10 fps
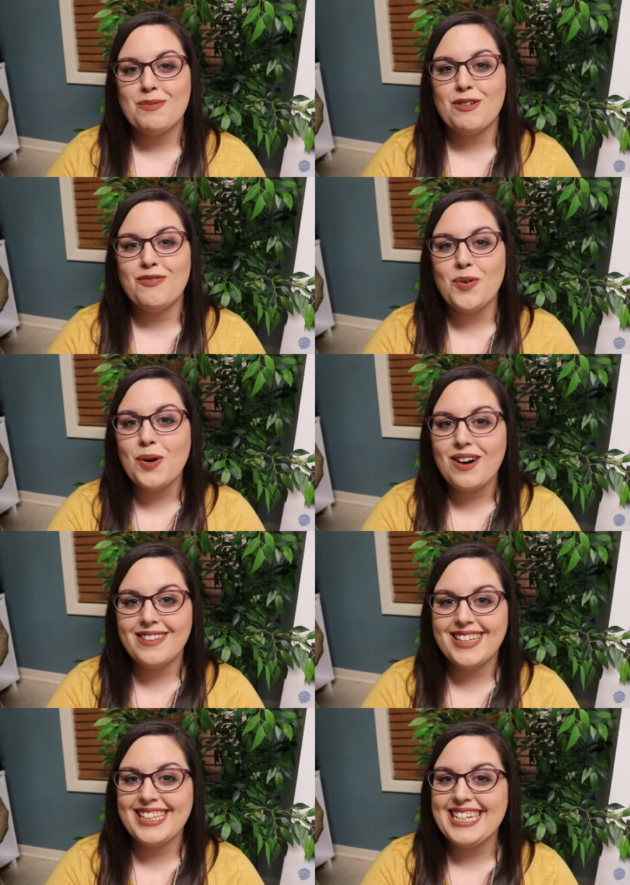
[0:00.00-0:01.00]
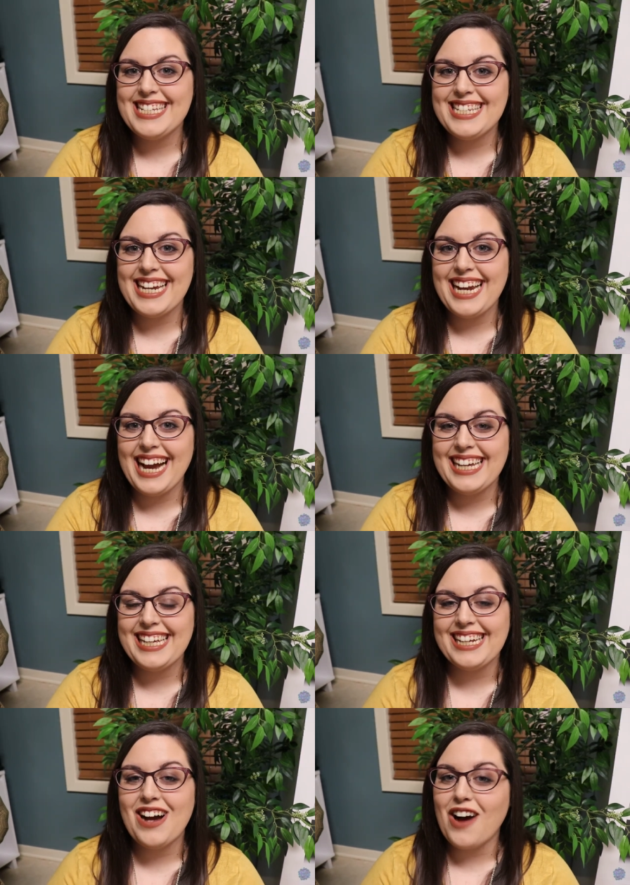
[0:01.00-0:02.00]
Number four on the list, and I
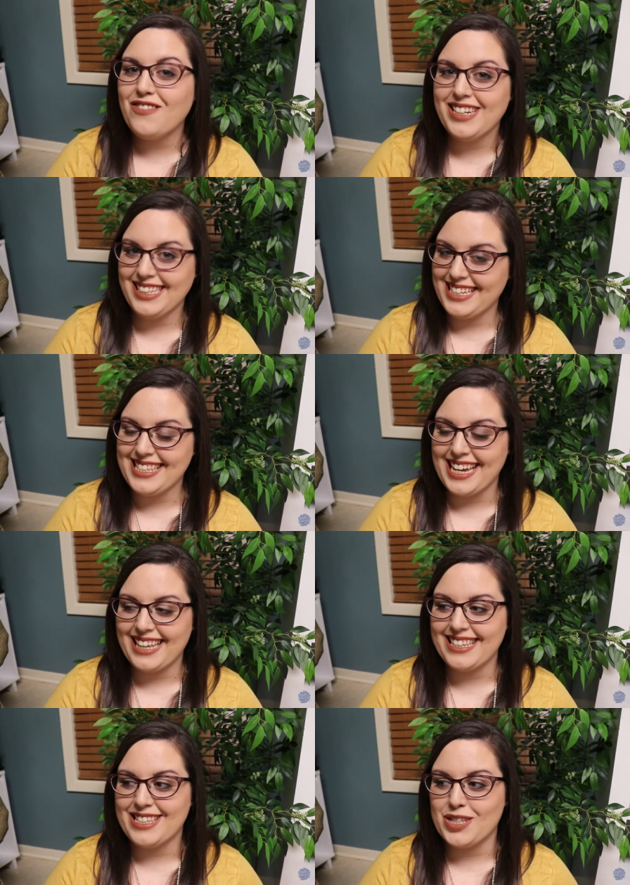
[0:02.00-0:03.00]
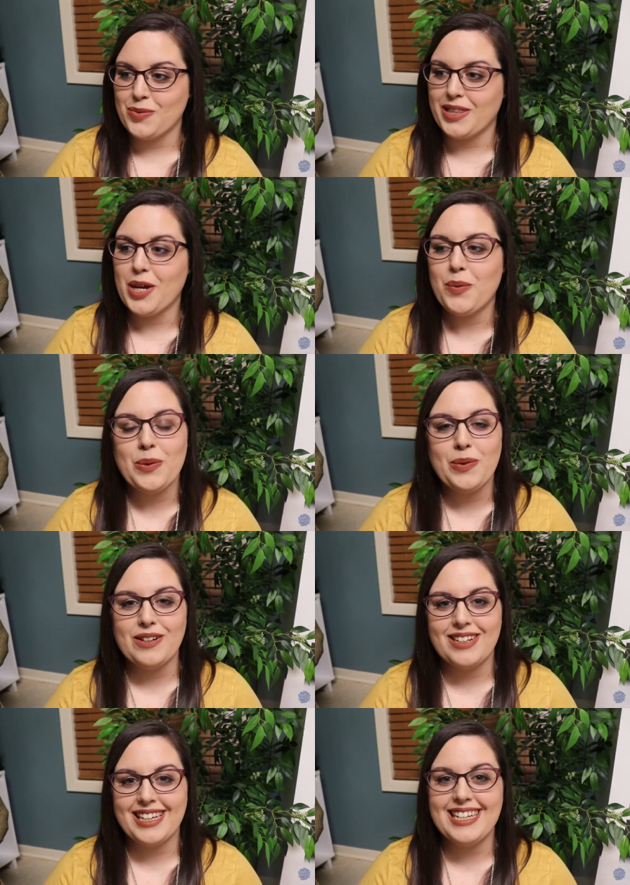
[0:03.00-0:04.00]
can confidently say this is one that we
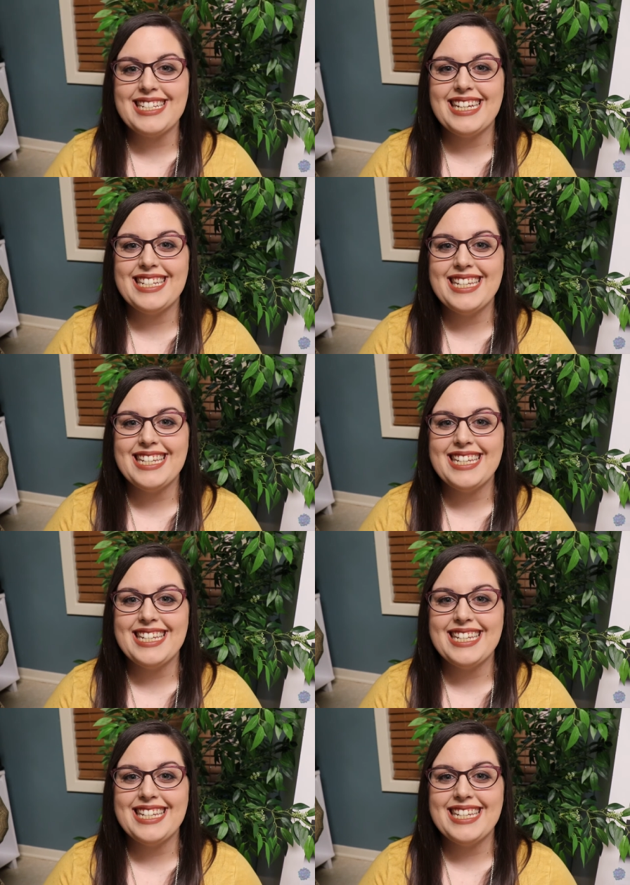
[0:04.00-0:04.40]
will get, it